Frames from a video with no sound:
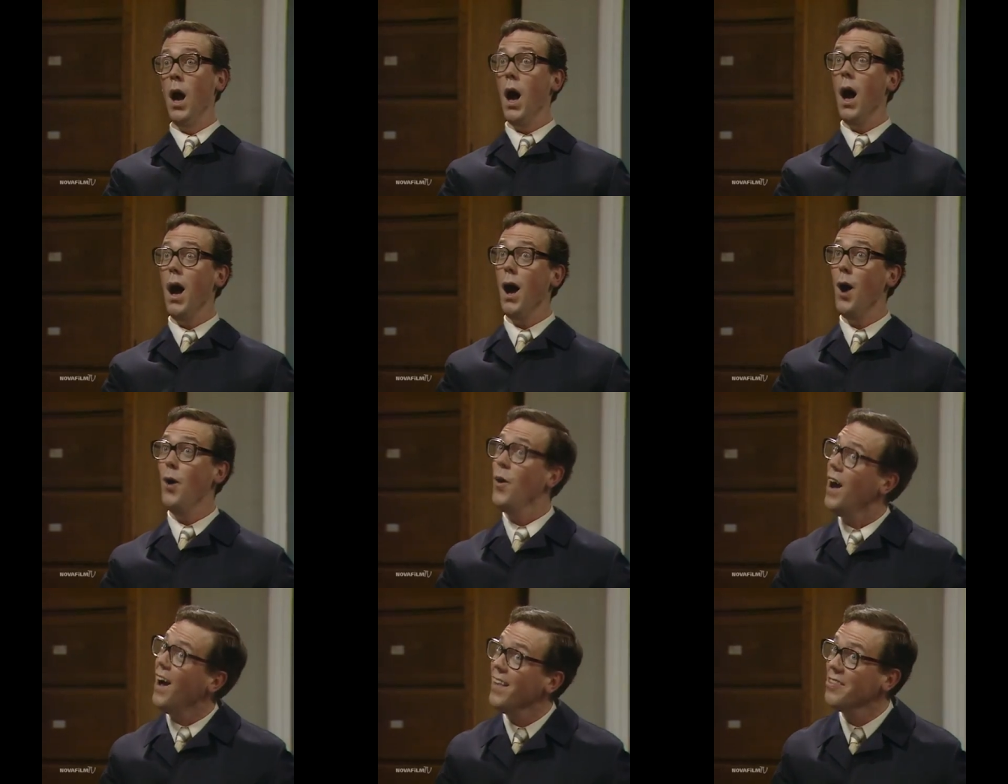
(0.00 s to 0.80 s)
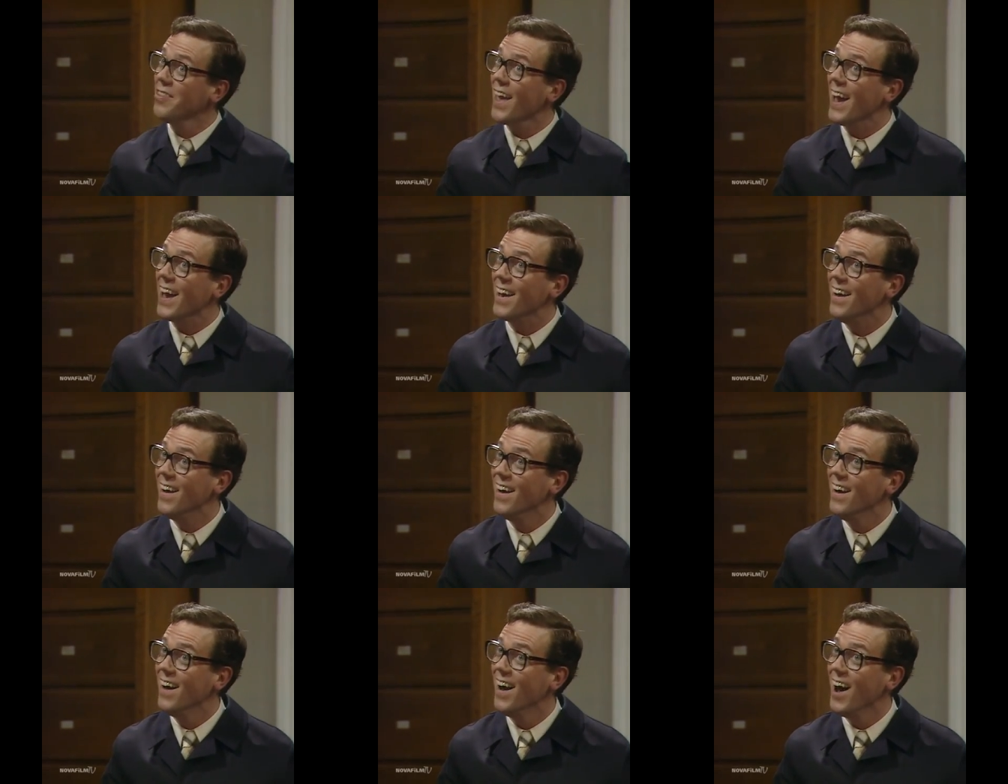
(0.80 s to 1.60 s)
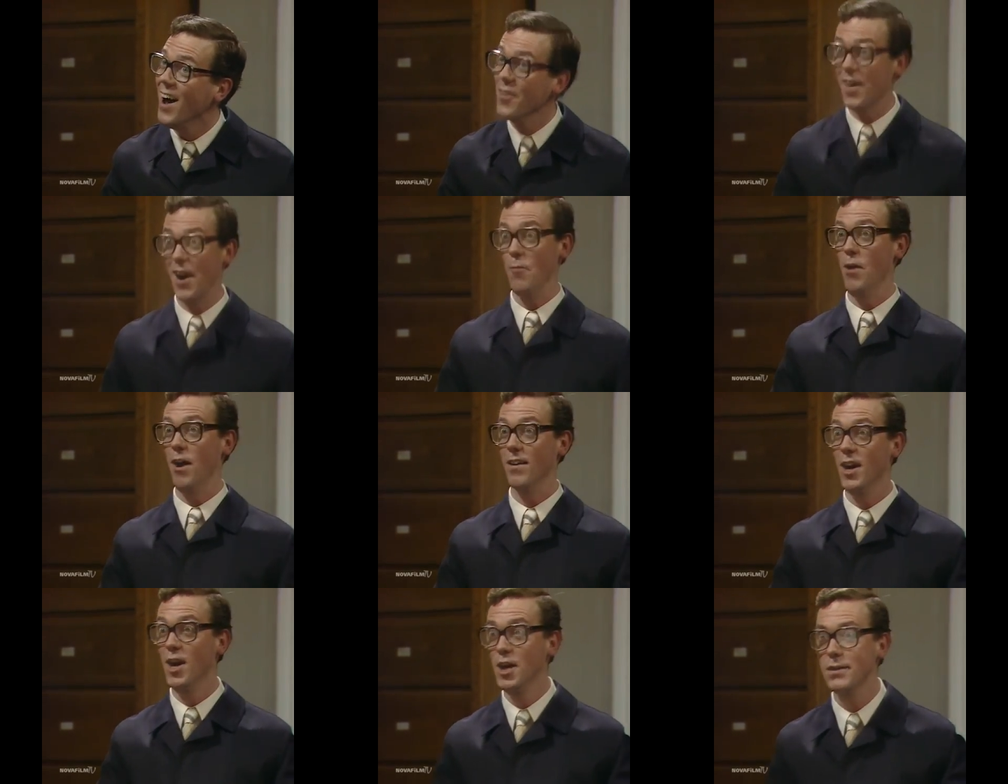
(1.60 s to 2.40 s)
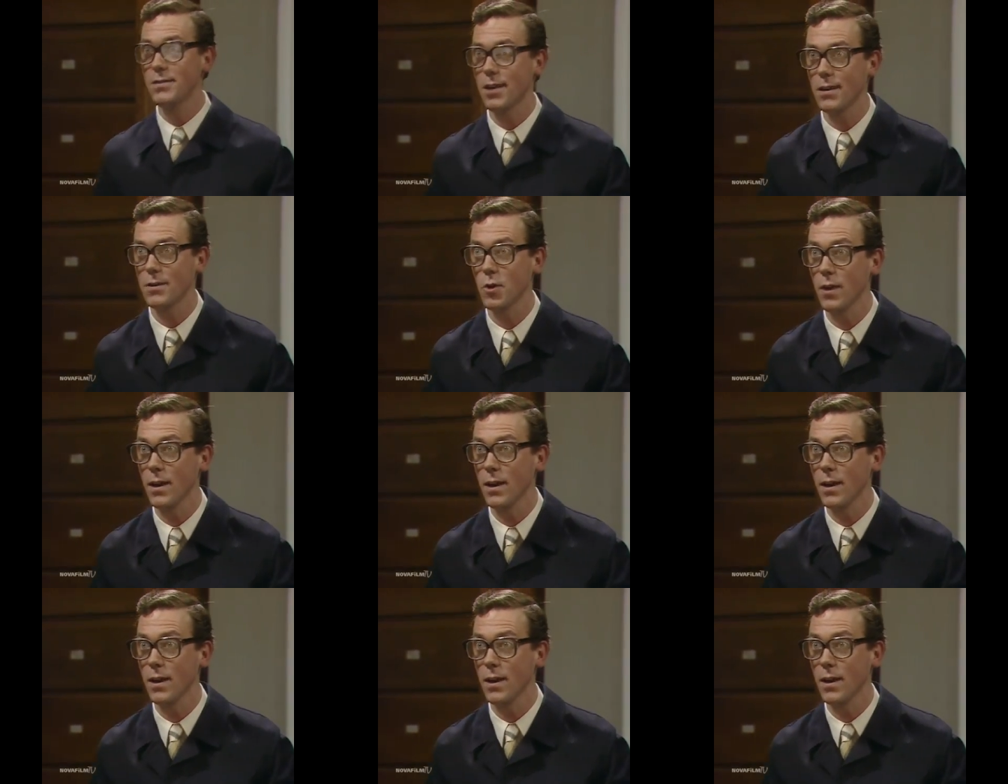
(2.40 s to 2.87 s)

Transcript: Oh, aren't they? Aren't they? What? Sexual